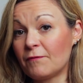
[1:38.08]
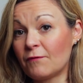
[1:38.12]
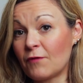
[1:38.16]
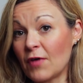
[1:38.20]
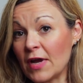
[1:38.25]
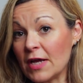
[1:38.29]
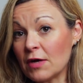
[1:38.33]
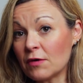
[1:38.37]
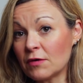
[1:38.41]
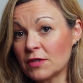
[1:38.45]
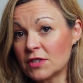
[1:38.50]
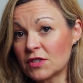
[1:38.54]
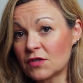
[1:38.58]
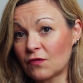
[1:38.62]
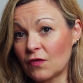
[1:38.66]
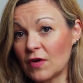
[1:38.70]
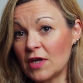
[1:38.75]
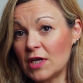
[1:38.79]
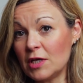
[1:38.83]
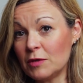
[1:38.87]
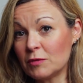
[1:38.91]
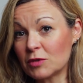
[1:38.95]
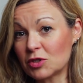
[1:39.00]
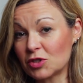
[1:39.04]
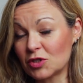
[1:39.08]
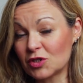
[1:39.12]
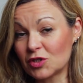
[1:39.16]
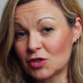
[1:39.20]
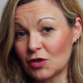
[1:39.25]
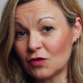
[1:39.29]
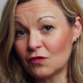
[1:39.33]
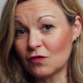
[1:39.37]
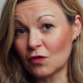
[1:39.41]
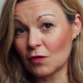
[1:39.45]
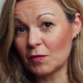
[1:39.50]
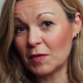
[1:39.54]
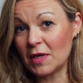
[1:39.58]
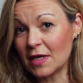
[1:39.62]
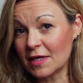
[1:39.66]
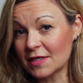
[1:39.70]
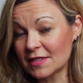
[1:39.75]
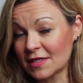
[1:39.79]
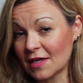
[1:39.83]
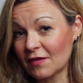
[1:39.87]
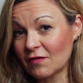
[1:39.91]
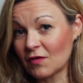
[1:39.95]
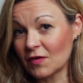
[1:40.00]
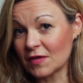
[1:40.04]
fragrance-free, which is good for me
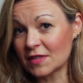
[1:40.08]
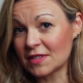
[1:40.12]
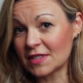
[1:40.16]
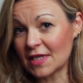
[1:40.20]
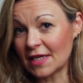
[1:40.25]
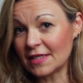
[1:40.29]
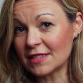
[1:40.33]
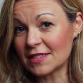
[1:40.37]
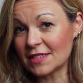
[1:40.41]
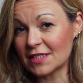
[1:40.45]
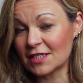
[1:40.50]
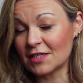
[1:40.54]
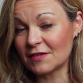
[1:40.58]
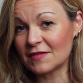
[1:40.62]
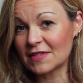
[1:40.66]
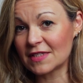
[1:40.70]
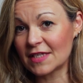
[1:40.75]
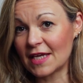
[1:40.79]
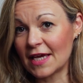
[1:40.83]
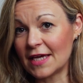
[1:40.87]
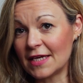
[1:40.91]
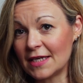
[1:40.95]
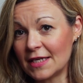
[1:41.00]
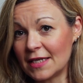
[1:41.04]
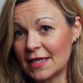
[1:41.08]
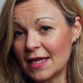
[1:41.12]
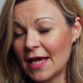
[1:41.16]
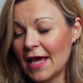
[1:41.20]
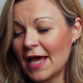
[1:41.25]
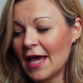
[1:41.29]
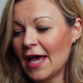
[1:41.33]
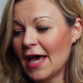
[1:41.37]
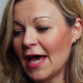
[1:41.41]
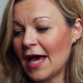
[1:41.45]
because I've got sensitive skin.